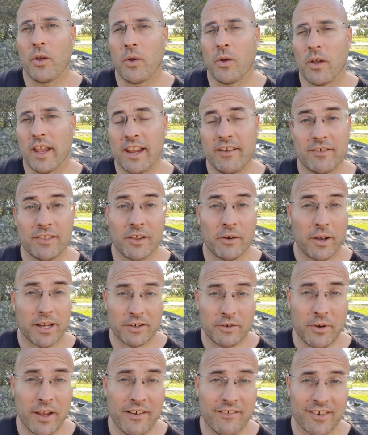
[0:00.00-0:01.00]
Even though I
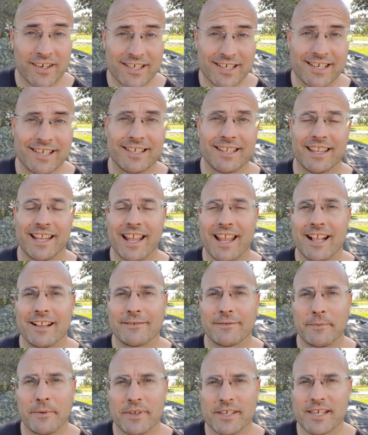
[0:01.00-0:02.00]
do have an assistant that
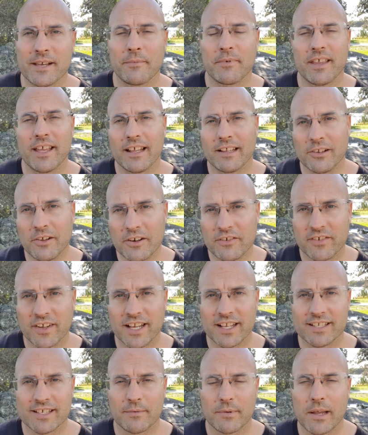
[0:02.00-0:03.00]
helps me with some of that, a lot of
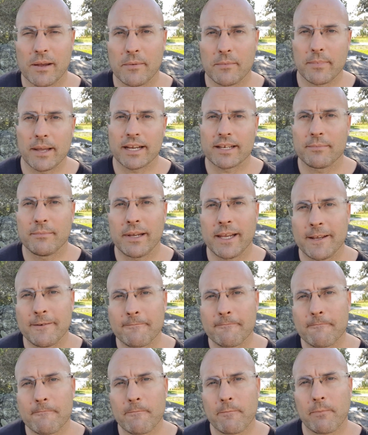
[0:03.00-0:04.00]
it ends up coming back to me.
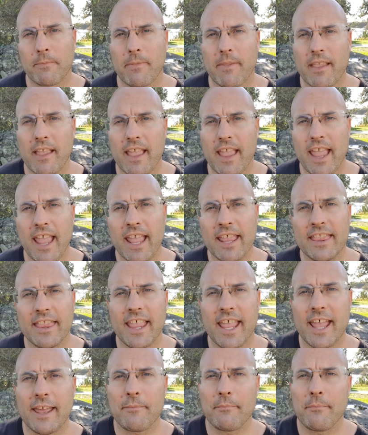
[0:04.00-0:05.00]
And
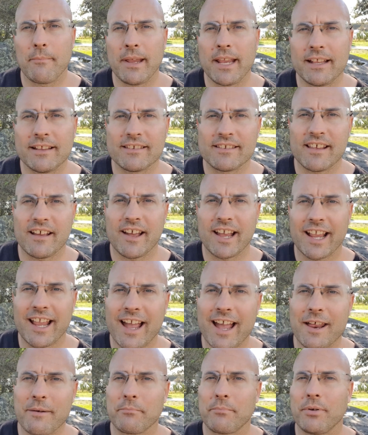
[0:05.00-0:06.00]
that means that I
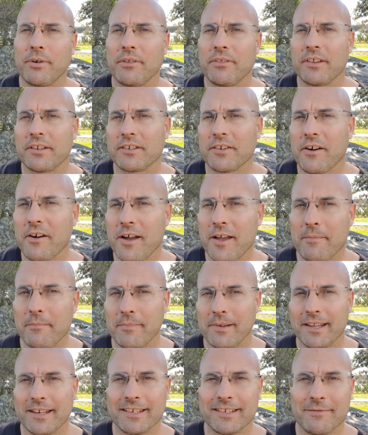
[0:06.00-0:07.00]
can't put the
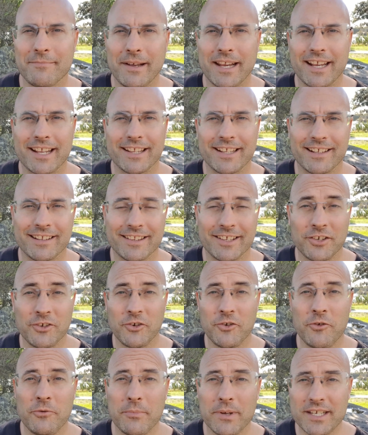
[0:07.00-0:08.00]
time into making the
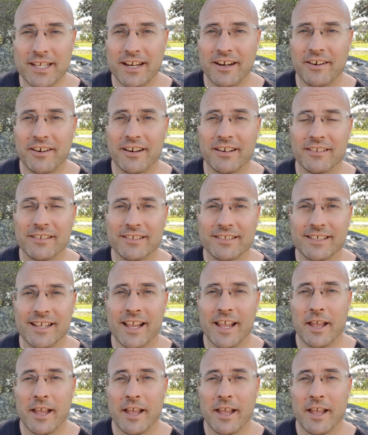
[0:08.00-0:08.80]
new materials,